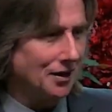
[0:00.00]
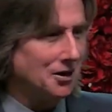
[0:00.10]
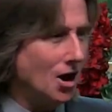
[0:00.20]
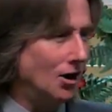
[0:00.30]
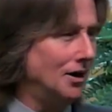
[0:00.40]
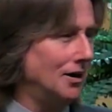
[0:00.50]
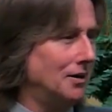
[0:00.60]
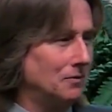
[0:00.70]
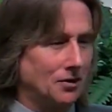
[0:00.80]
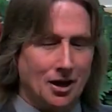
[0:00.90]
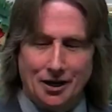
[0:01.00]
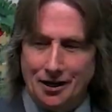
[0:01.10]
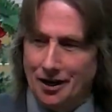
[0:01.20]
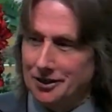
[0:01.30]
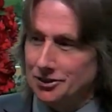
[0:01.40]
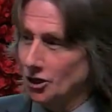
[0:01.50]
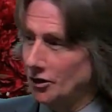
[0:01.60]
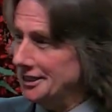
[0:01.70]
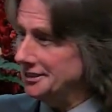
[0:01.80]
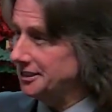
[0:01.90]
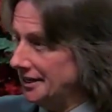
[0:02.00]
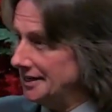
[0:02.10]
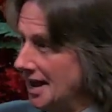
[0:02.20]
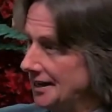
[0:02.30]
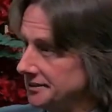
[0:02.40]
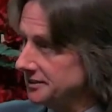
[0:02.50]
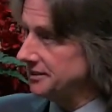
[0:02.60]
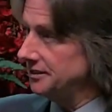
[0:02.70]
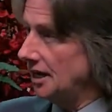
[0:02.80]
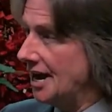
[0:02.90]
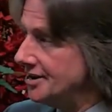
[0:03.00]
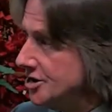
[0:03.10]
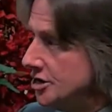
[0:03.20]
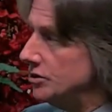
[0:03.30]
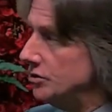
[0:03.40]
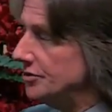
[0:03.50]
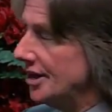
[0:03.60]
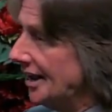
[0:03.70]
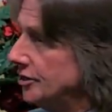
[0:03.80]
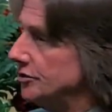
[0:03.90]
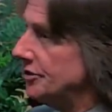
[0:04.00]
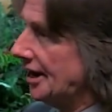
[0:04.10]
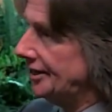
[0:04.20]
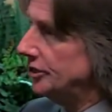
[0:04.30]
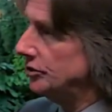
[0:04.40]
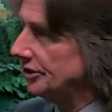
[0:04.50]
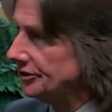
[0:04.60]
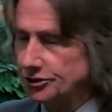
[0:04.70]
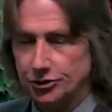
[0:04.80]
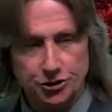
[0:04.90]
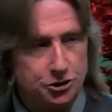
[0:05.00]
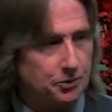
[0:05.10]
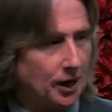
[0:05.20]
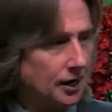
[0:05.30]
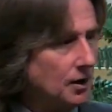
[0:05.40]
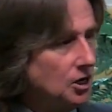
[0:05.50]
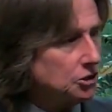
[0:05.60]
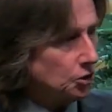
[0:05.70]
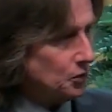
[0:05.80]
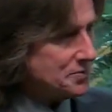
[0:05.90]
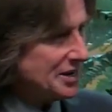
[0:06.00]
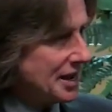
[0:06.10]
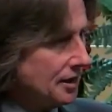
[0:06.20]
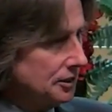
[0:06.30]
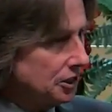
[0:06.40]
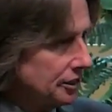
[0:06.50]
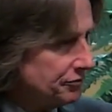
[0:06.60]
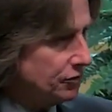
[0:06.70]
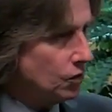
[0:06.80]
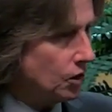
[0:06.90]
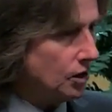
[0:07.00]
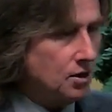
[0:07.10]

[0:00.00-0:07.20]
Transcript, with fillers: no. So he said, Yes. I knew that I knew that I knew that this was a spot. So we began looking for